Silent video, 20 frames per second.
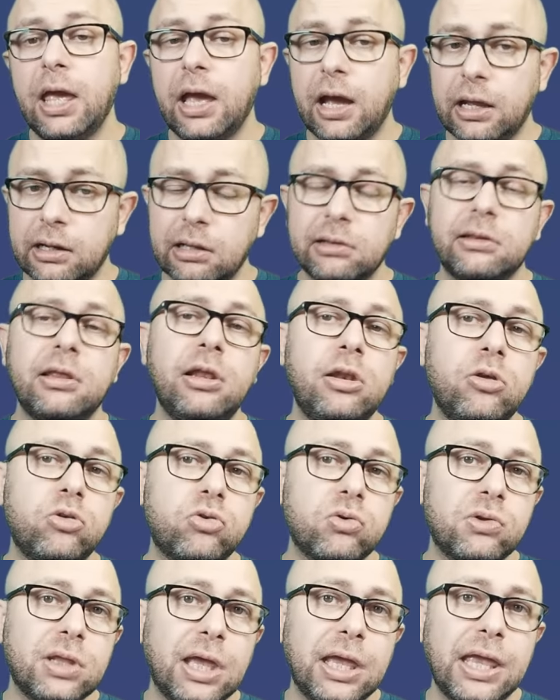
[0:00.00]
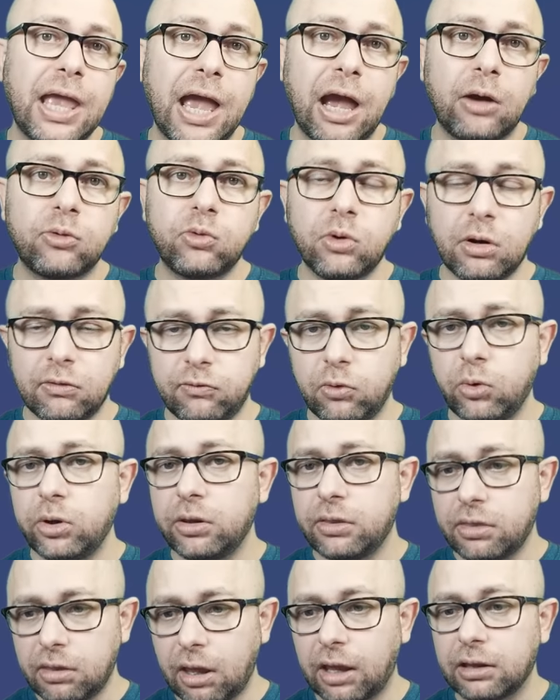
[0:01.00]
and I'll tell you today how to
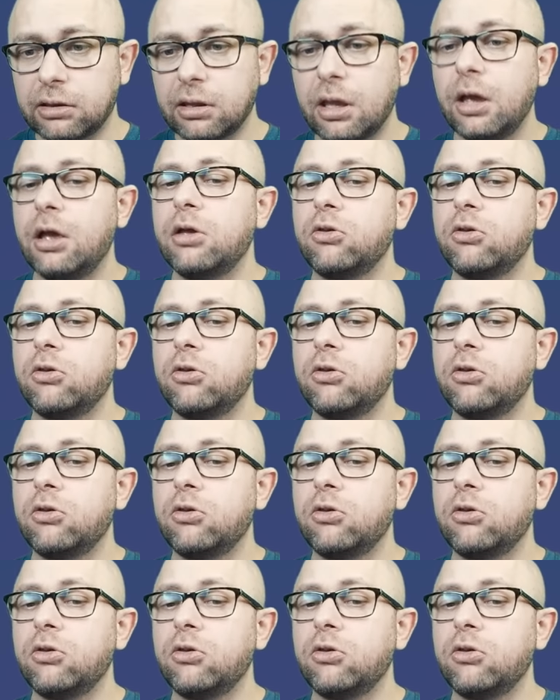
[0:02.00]
avoid that.